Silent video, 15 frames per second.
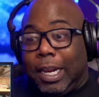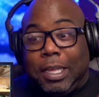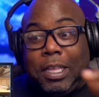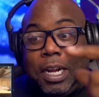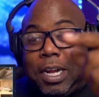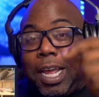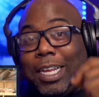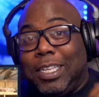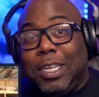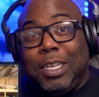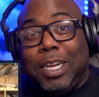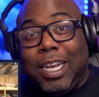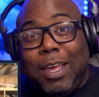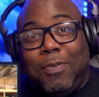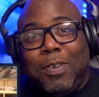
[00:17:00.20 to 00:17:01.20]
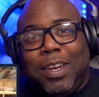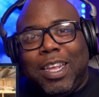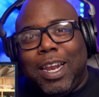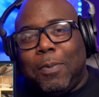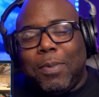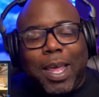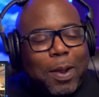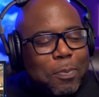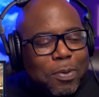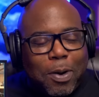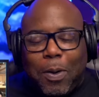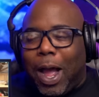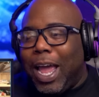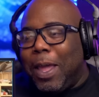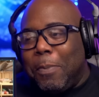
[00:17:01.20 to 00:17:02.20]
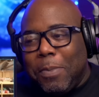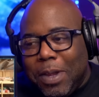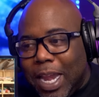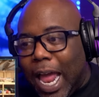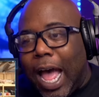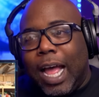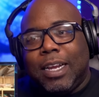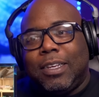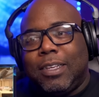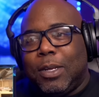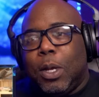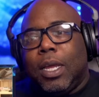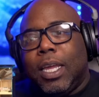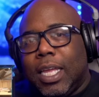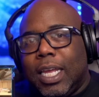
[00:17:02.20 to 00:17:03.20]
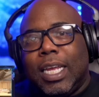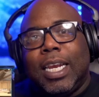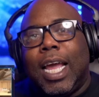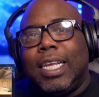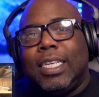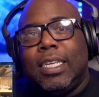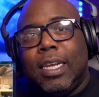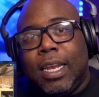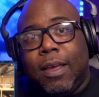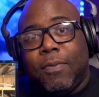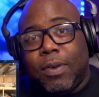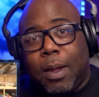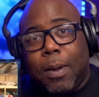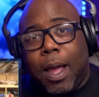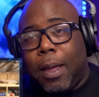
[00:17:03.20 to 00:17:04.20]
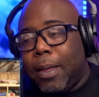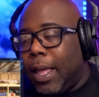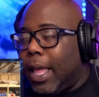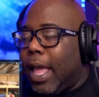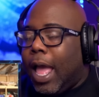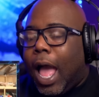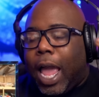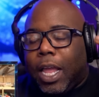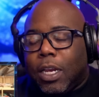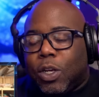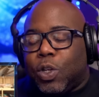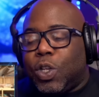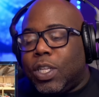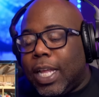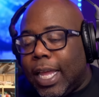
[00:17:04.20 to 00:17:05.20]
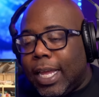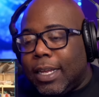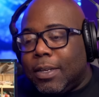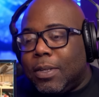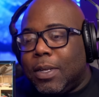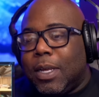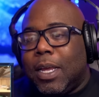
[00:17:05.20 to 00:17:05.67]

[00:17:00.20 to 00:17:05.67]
get a 1911. And I'm like, bro, I am not getting a 1911. I understand.